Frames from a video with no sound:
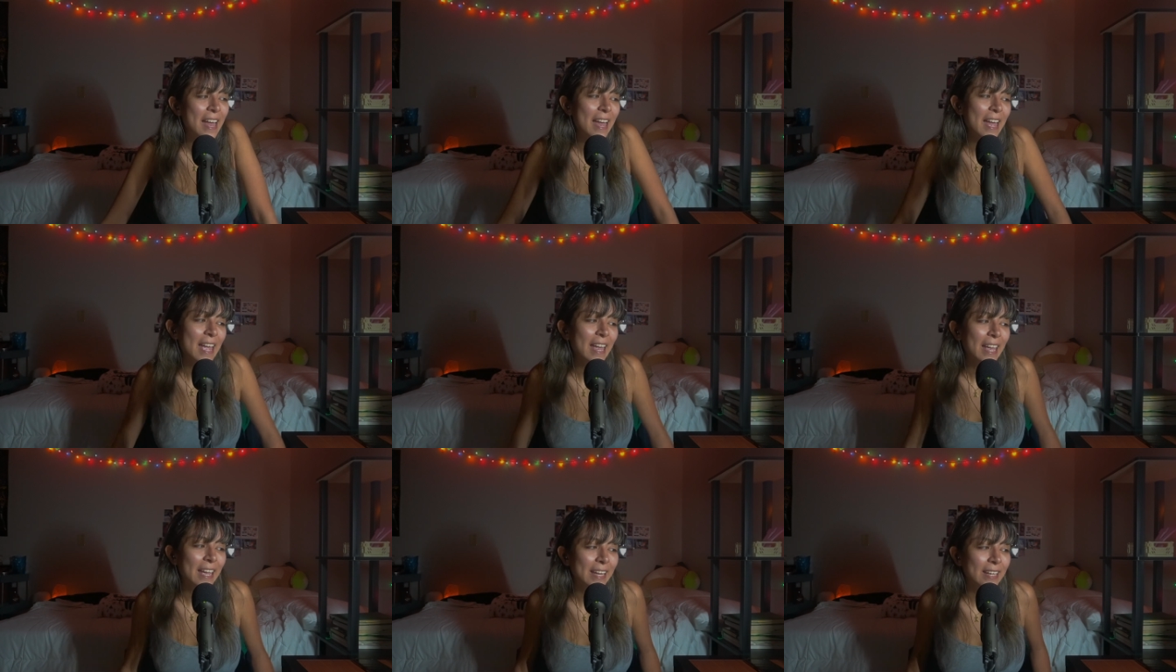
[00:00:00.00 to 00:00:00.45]

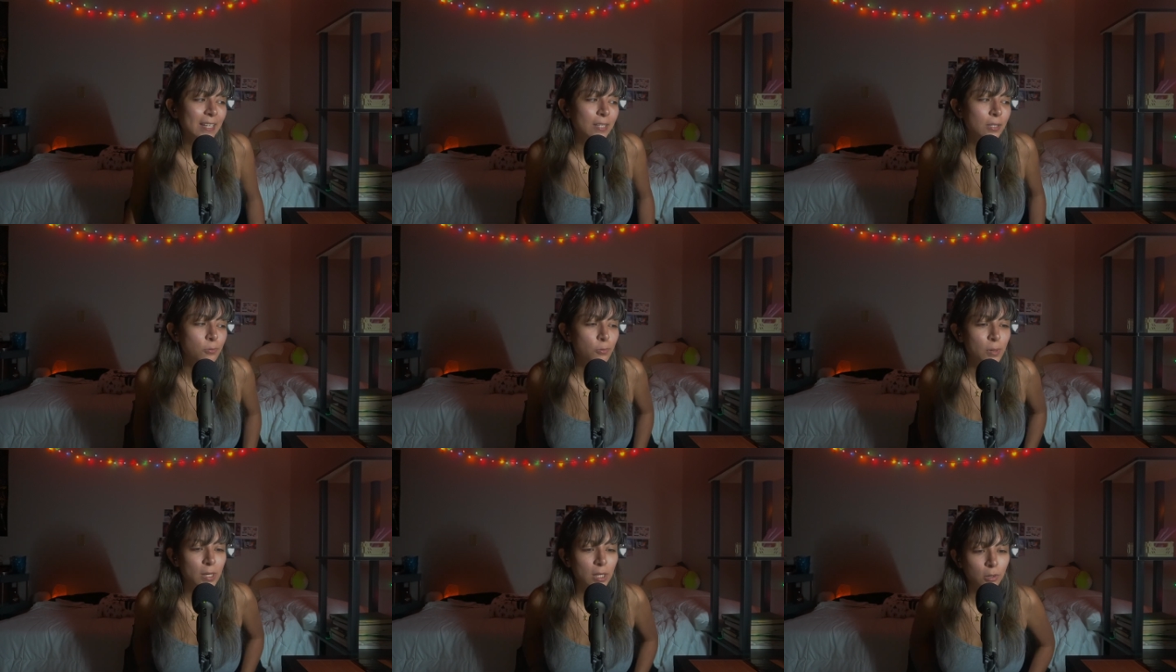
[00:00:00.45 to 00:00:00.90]

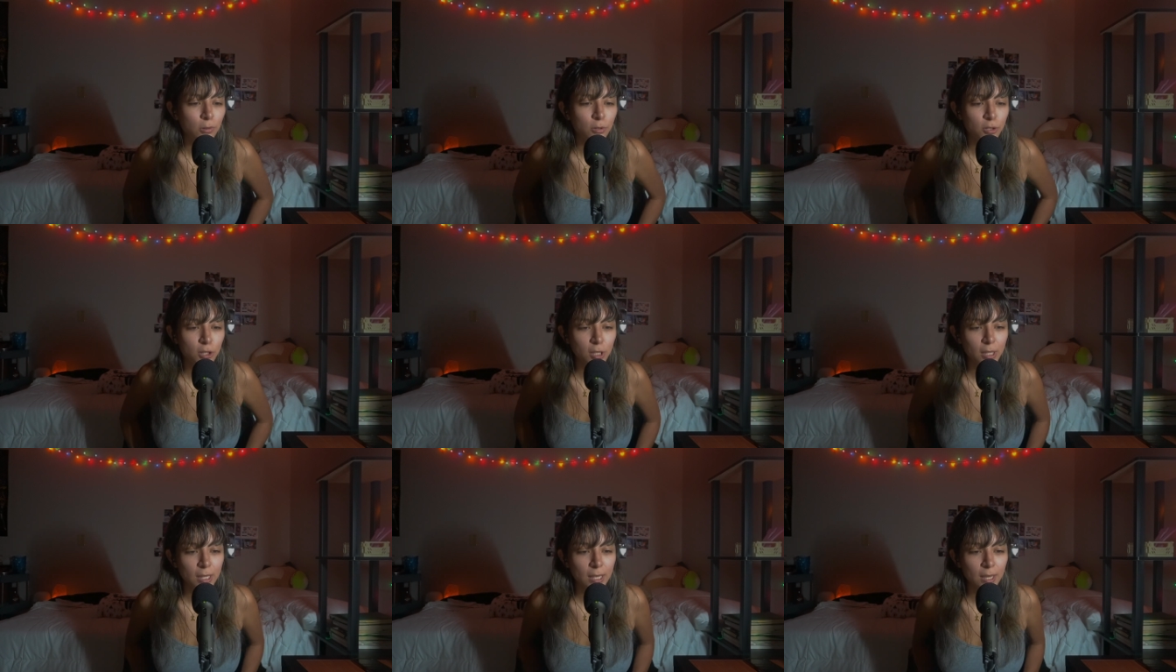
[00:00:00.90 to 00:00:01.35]
And we
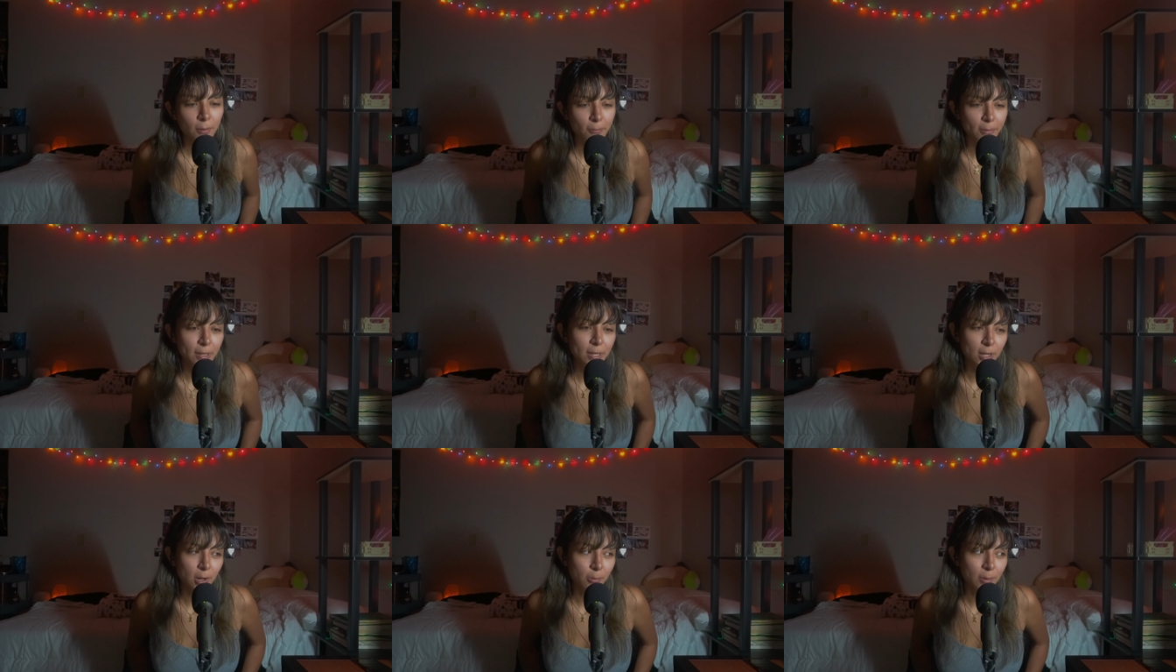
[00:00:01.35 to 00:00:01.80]
usually
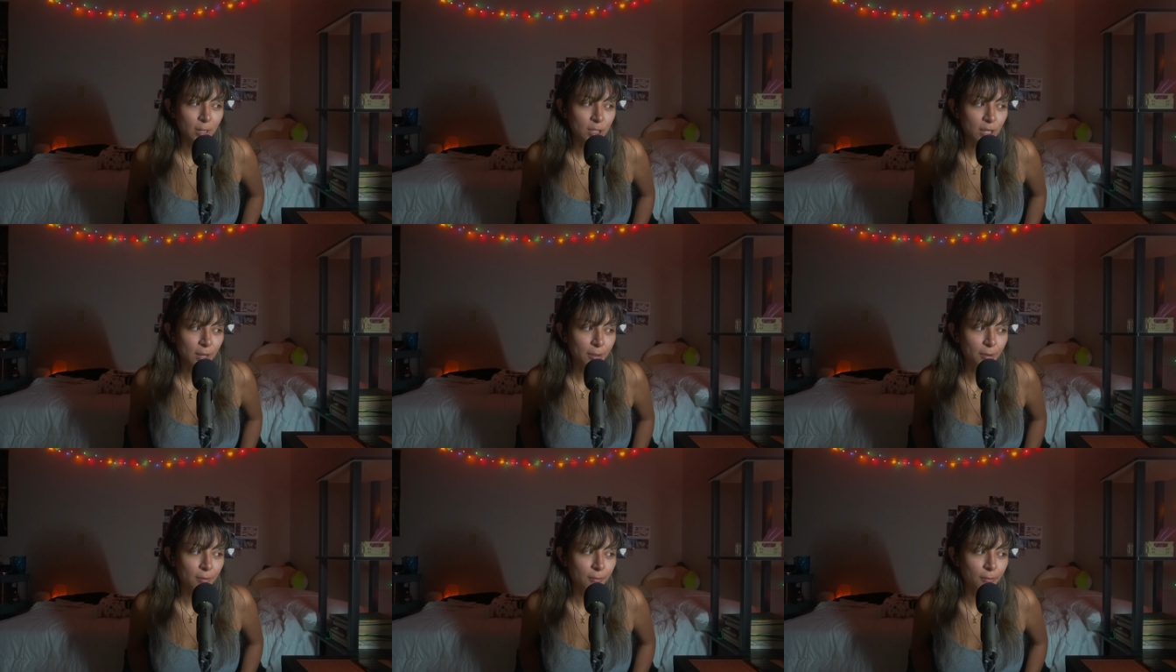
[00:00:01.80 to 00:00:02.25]
only know
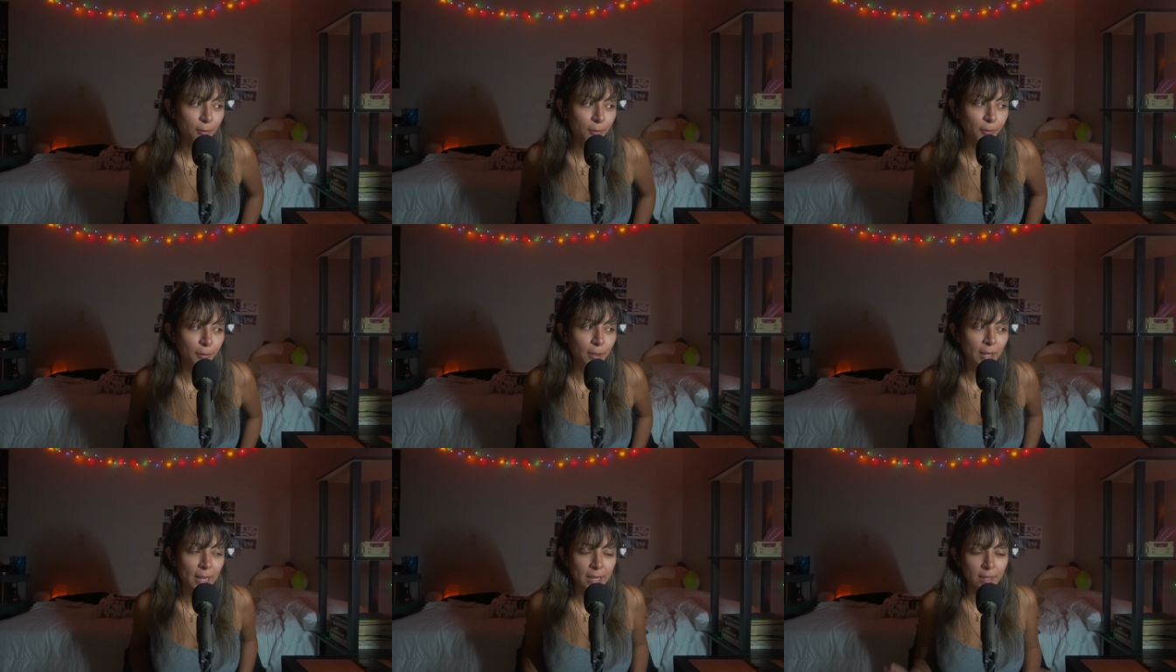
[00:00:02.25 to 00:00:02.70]
each other
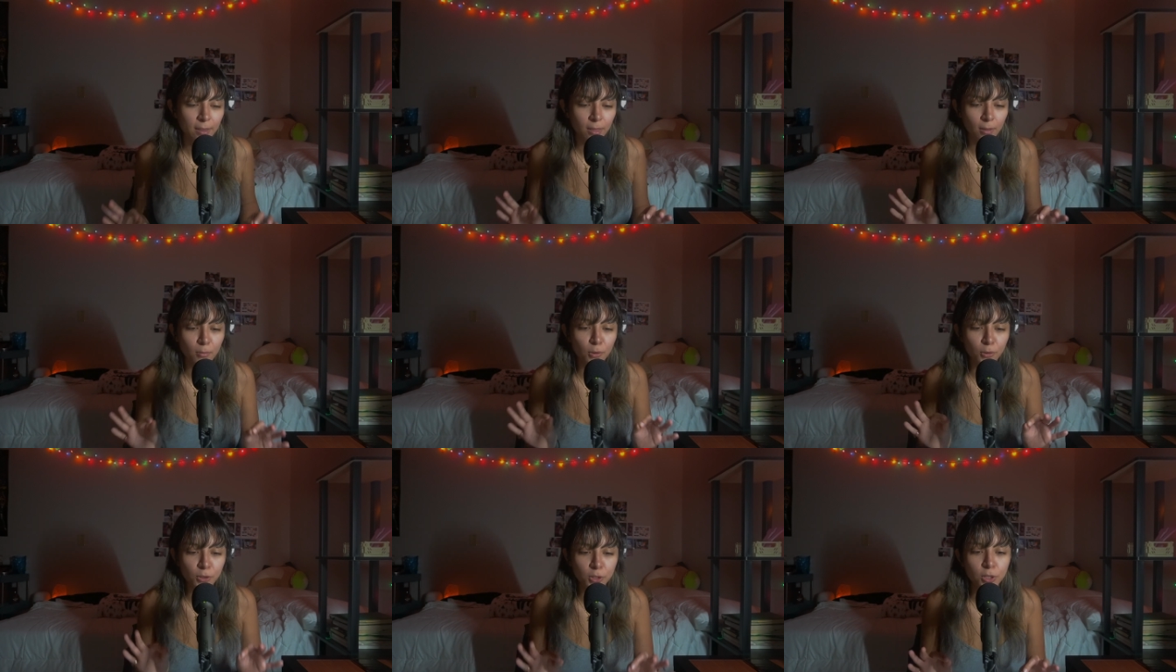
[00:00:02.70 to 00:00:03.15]
for like
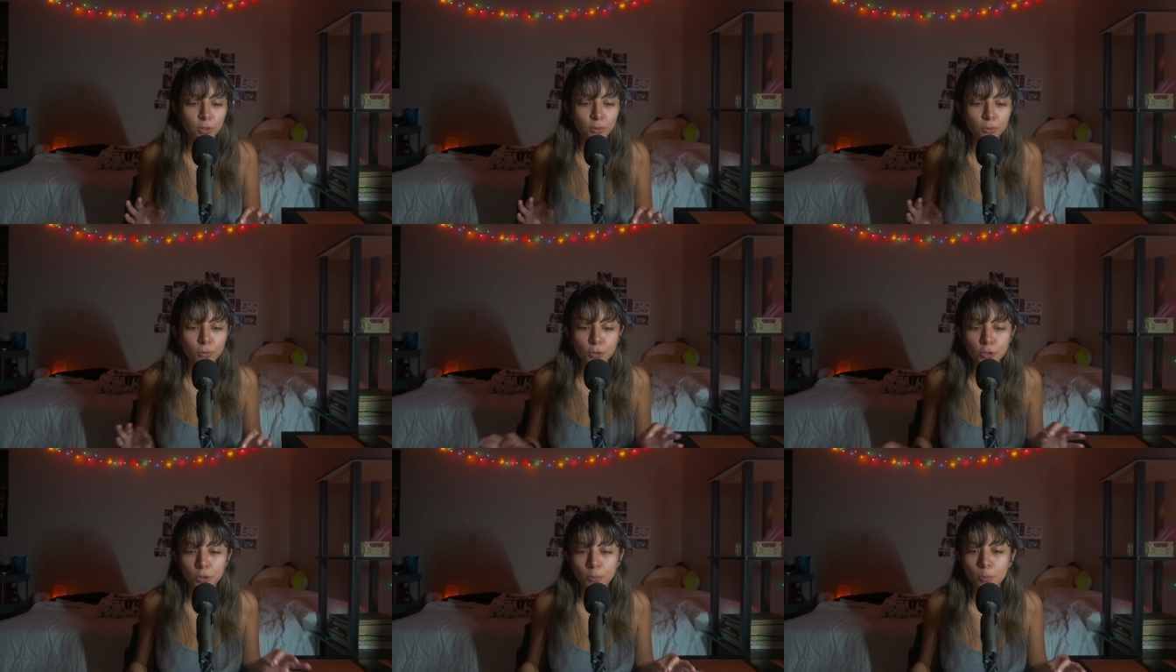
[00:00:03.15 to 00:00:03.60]
the most
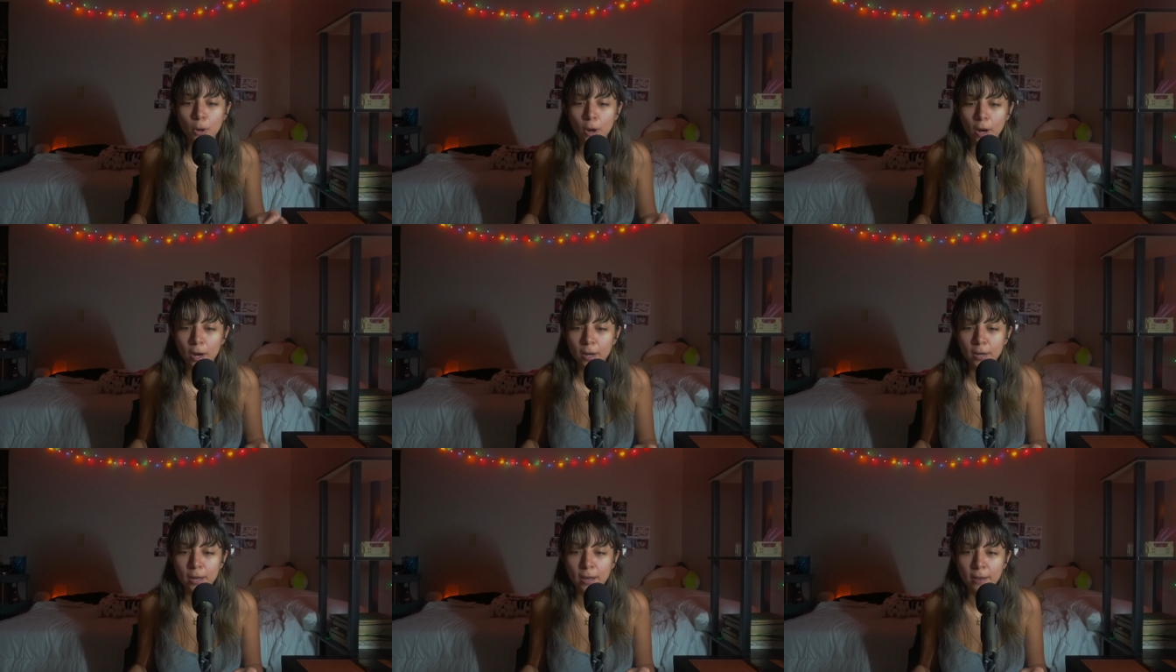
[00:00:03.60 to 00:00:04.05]
crucial
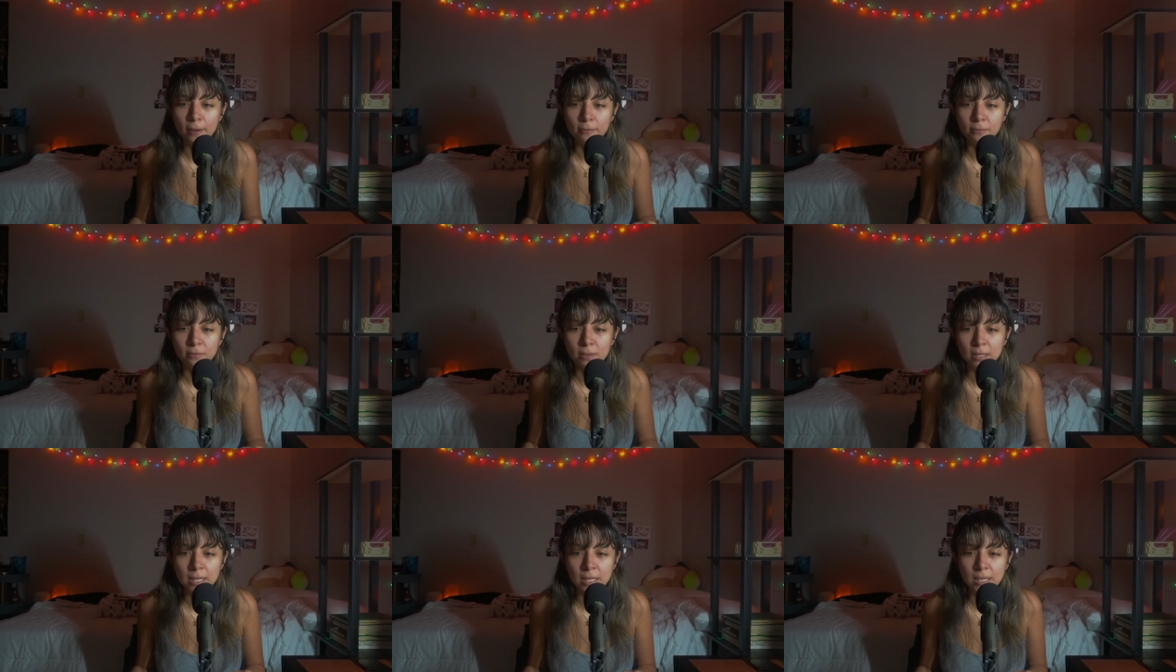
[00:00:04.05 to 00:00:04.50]
part
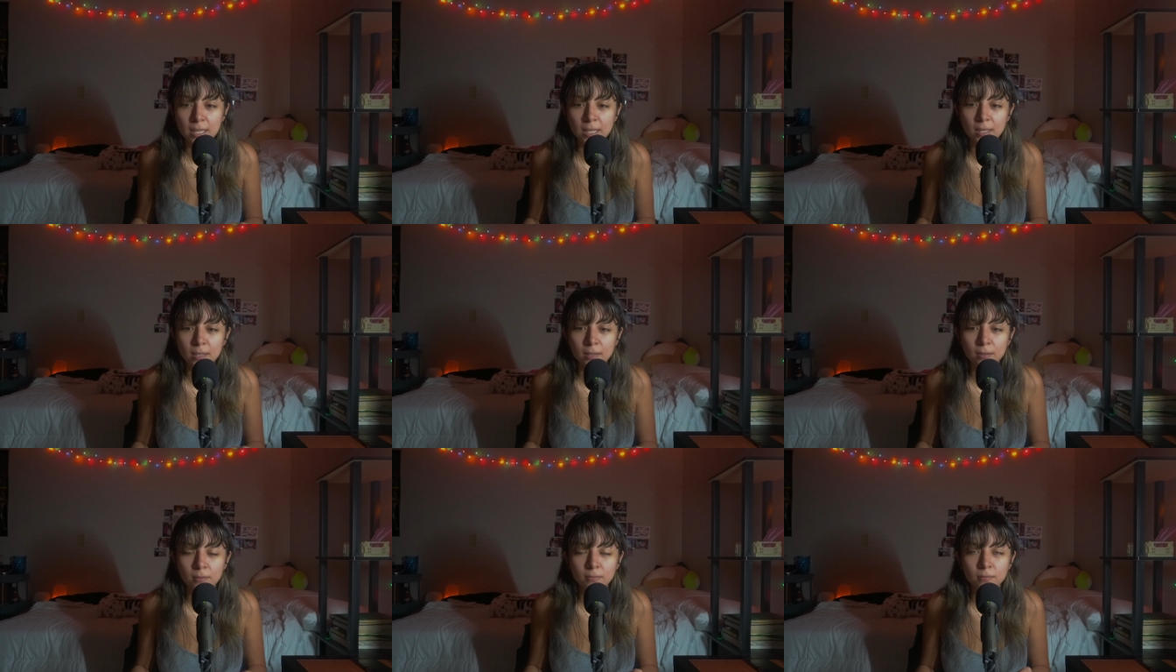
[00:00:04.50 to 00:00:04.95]
of the